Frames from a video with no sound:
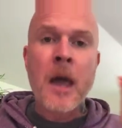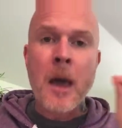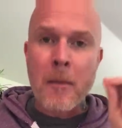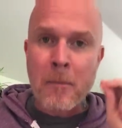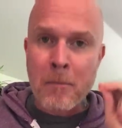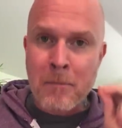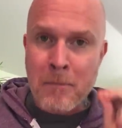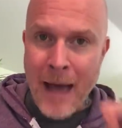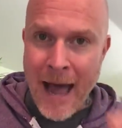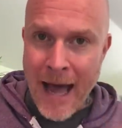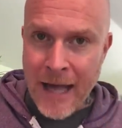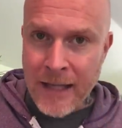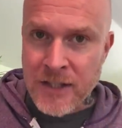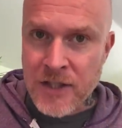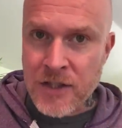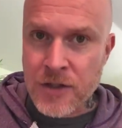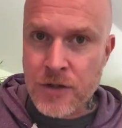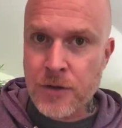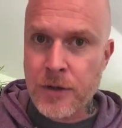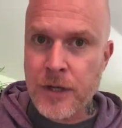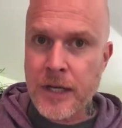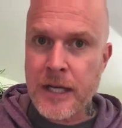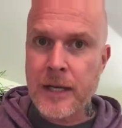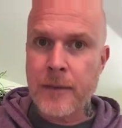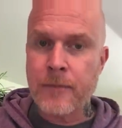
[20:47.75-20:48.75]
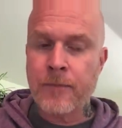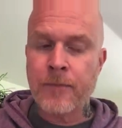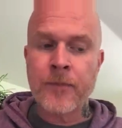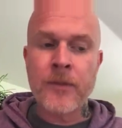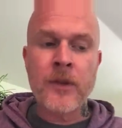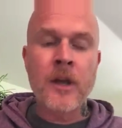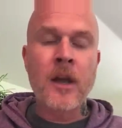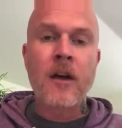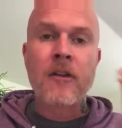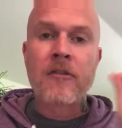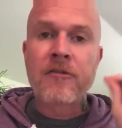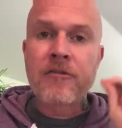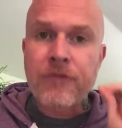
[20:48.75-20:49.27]
Mastery,
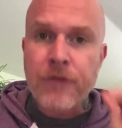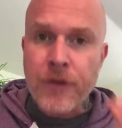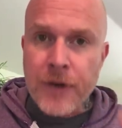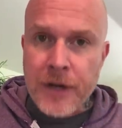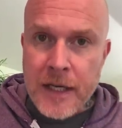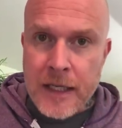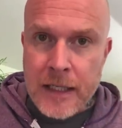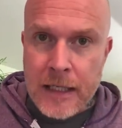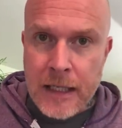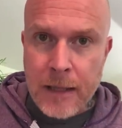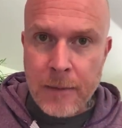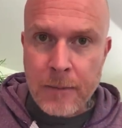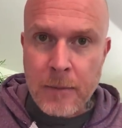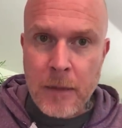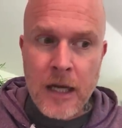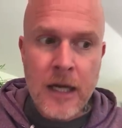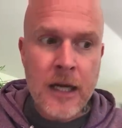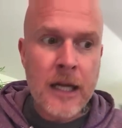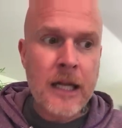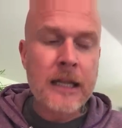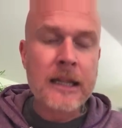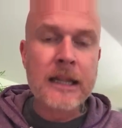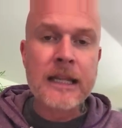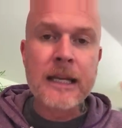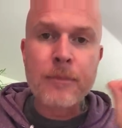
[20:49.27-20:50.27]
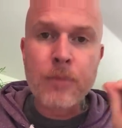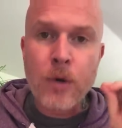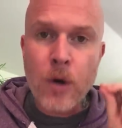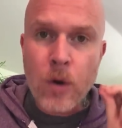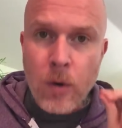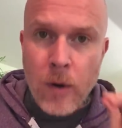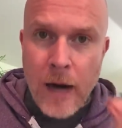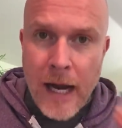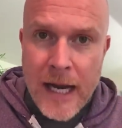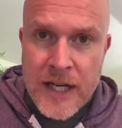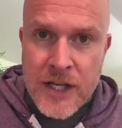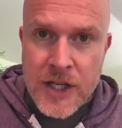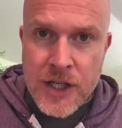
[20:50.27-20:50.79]
freedom,
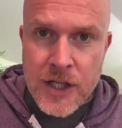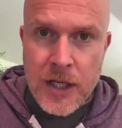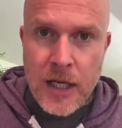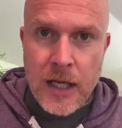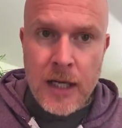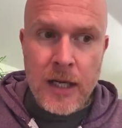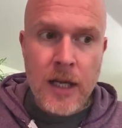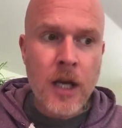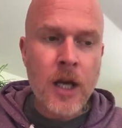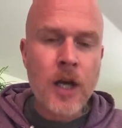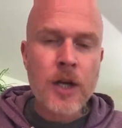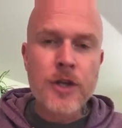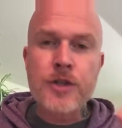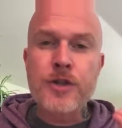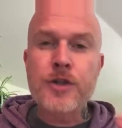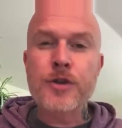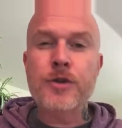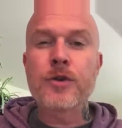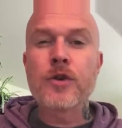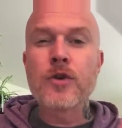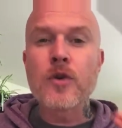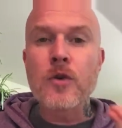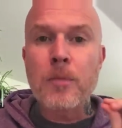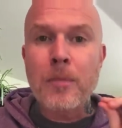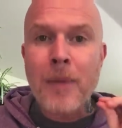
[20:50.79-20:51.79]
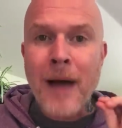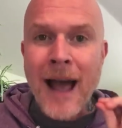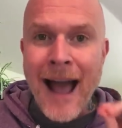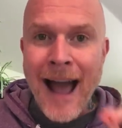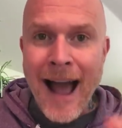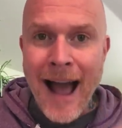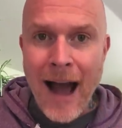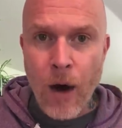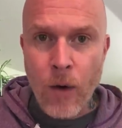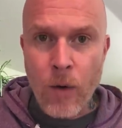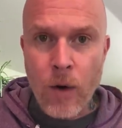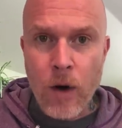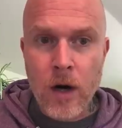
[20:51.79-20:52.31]
liberation, true
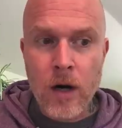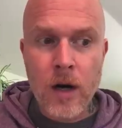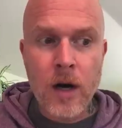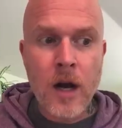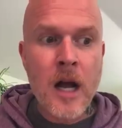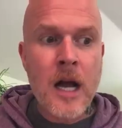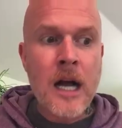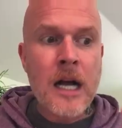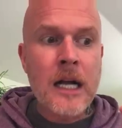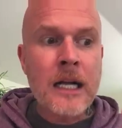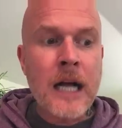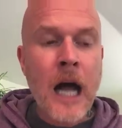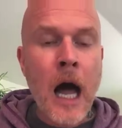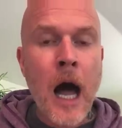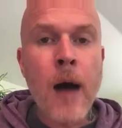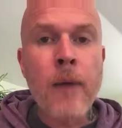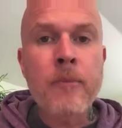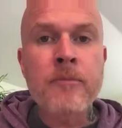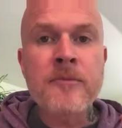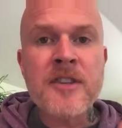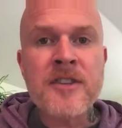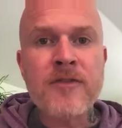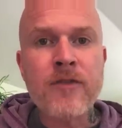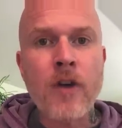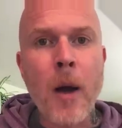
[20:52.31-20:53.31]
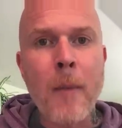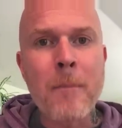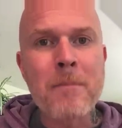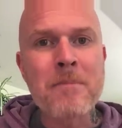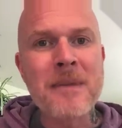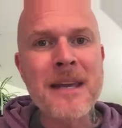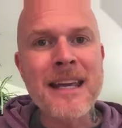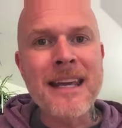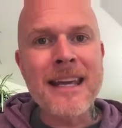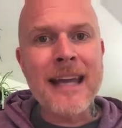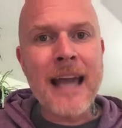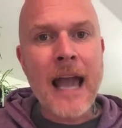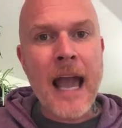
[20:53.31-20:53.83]
power comes from
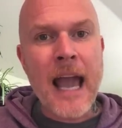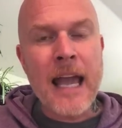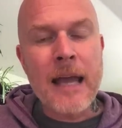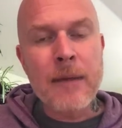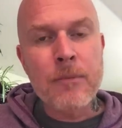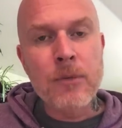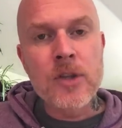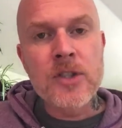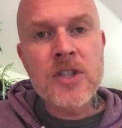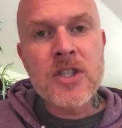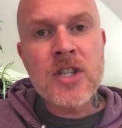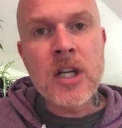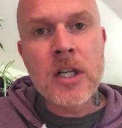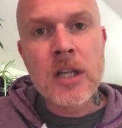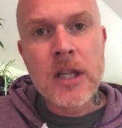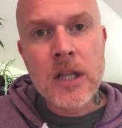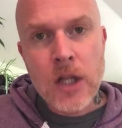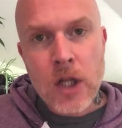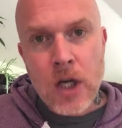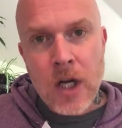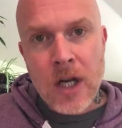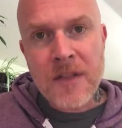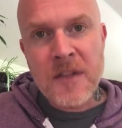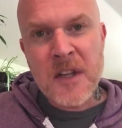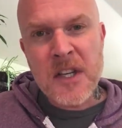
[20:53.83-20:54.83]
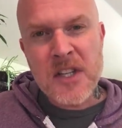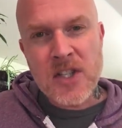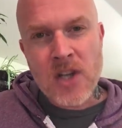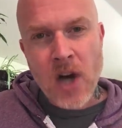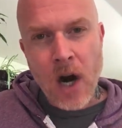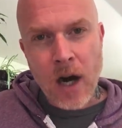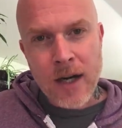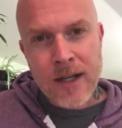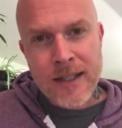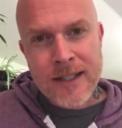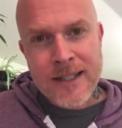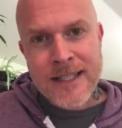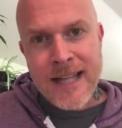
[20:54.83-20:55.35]
being able to look the
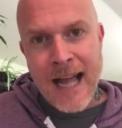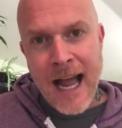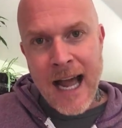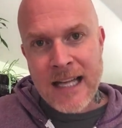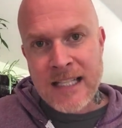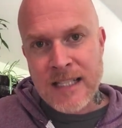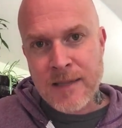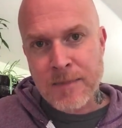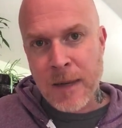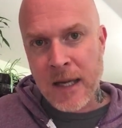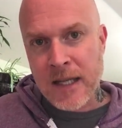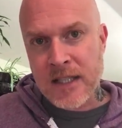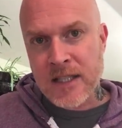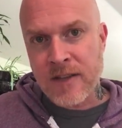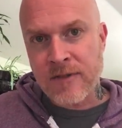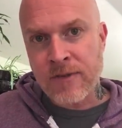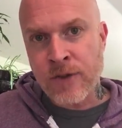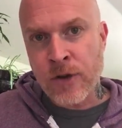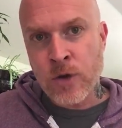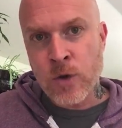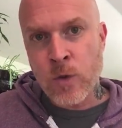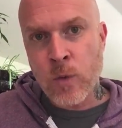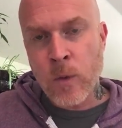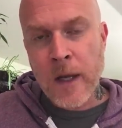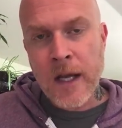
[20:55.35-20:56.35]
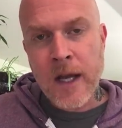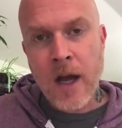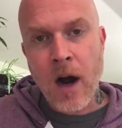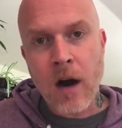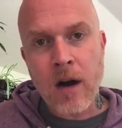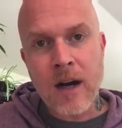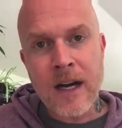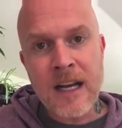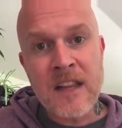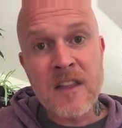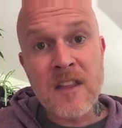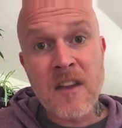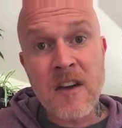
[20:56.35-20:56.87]
darkest aspects of who we
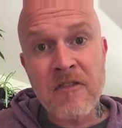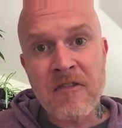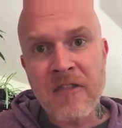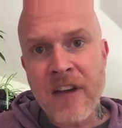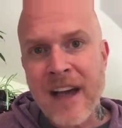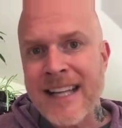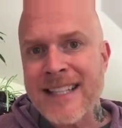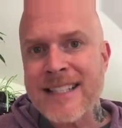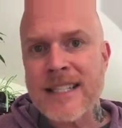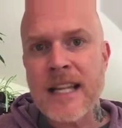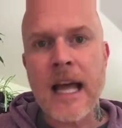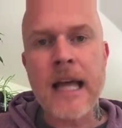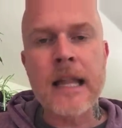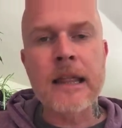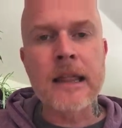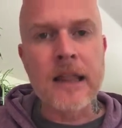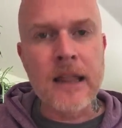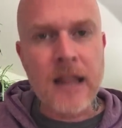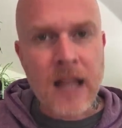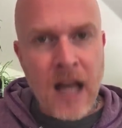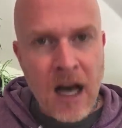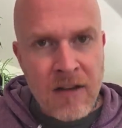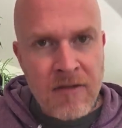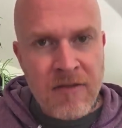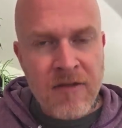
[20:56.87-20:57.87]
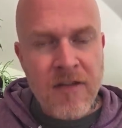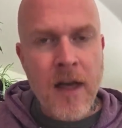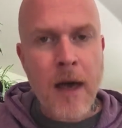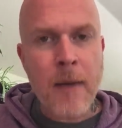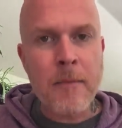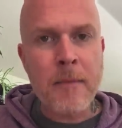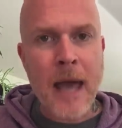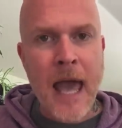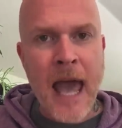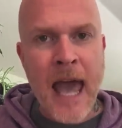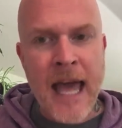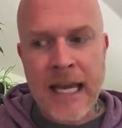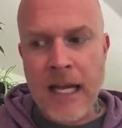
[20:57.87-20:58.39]
are in the face and love
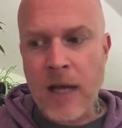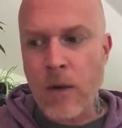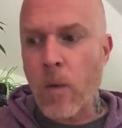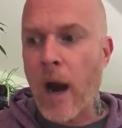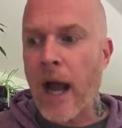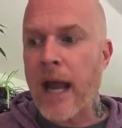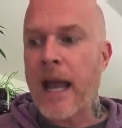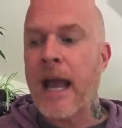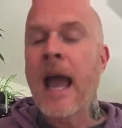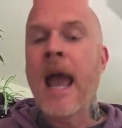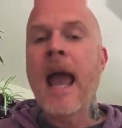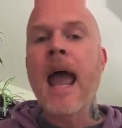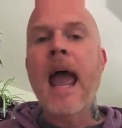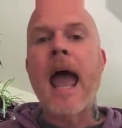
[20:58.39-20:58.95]
them anyway.